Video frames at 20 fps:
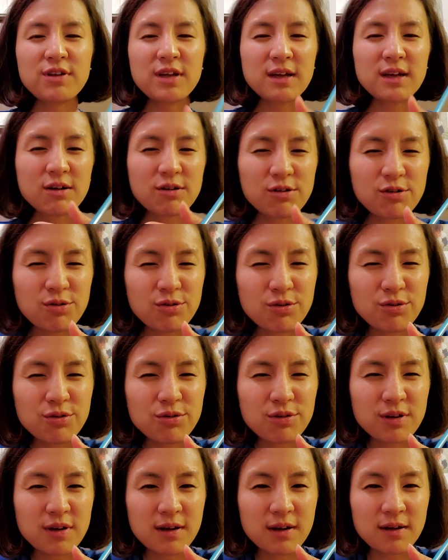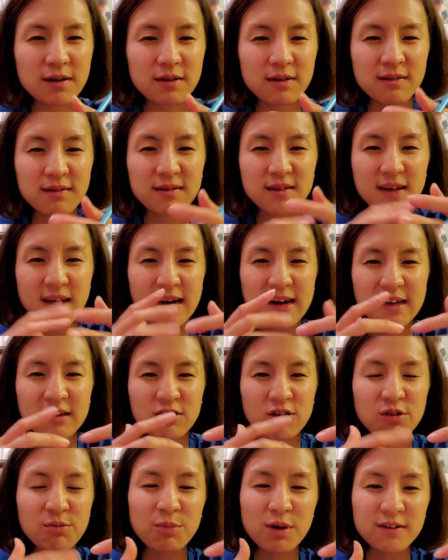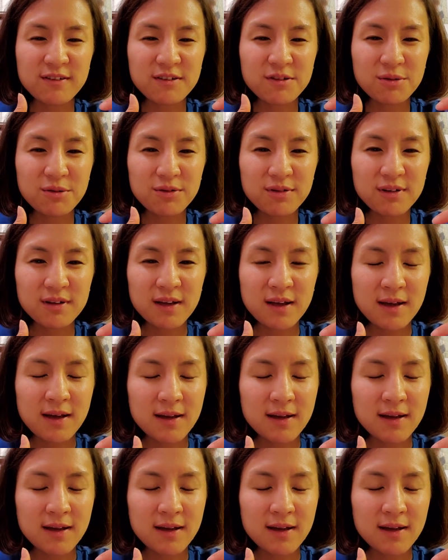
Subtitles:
include skeletal muscles